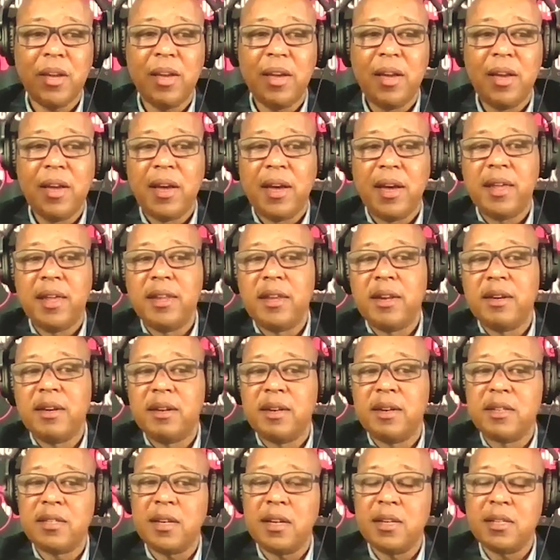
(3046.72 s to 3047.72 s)
And then it
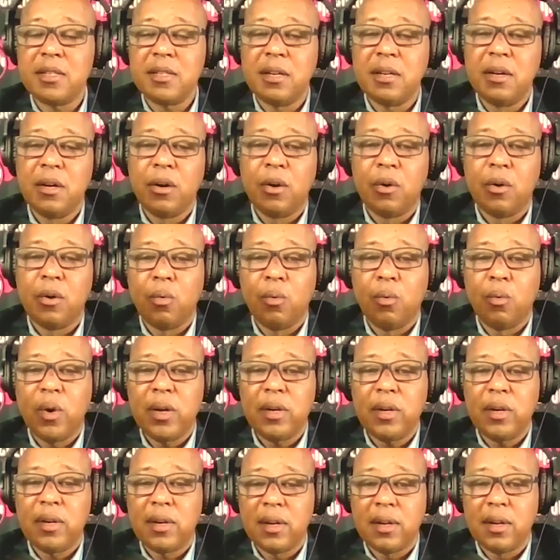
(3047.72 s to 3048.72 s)
says,
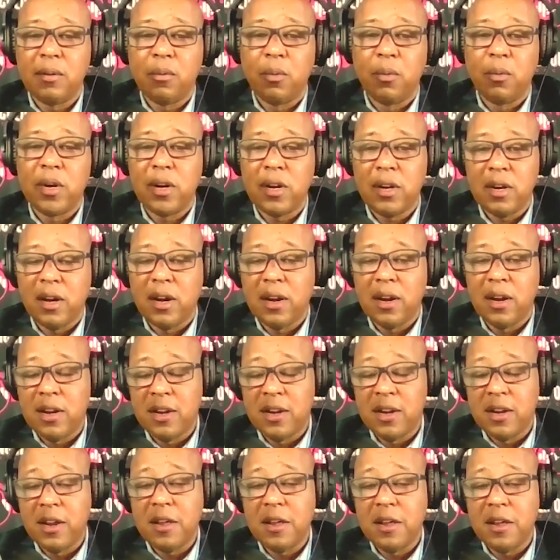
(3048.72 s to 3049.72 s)
another
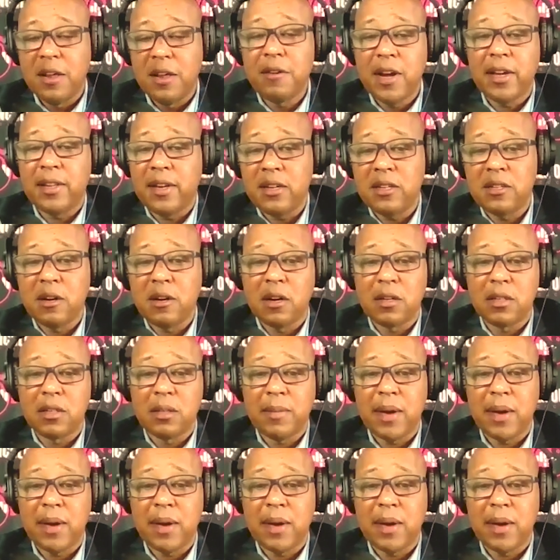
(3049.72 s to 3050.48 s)
nugget that he talked about